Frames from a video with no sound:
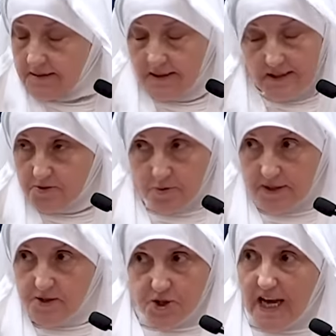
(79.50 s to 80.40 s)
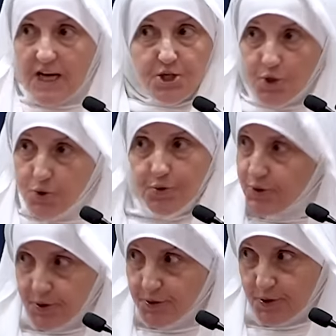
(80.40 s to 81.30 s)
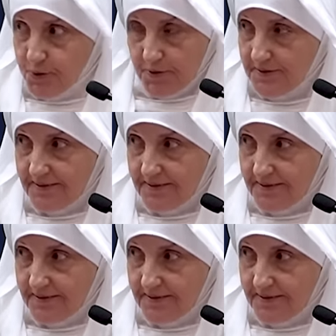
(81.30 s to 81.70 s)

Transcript: It was a no, no, no.